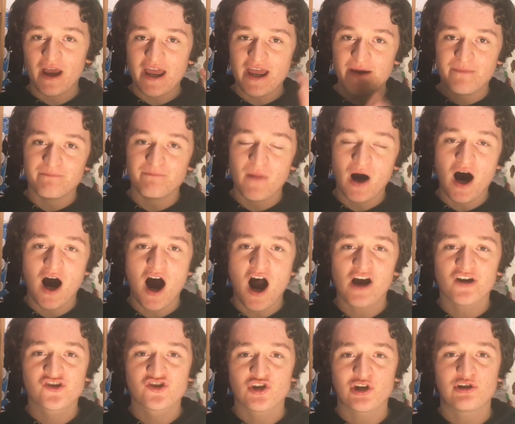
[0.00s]
in
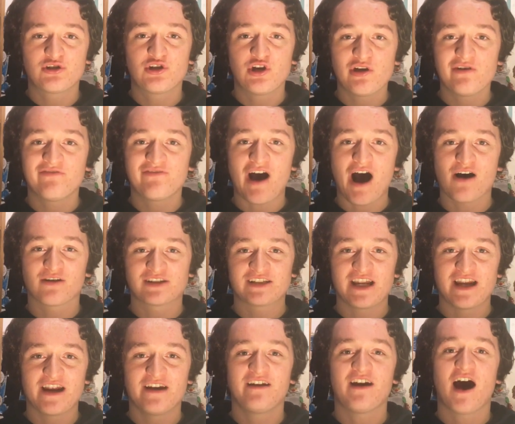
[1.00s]
March
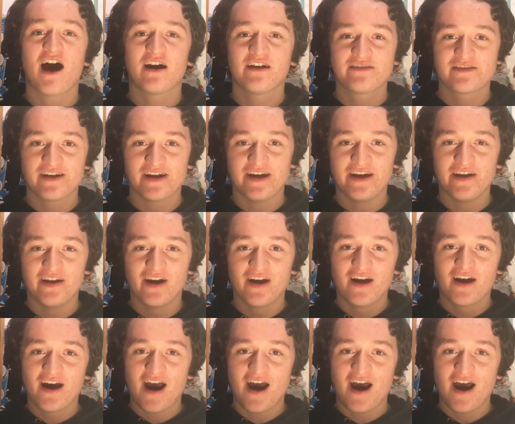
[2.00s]
2019,